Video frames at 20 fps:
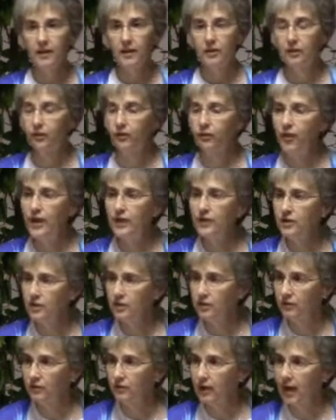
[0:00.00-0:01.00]
the faces
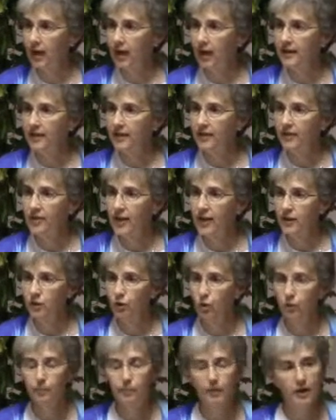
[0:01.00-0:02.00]
of God that
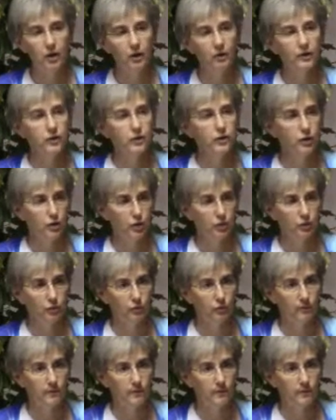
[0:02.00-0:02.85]
your parents knew.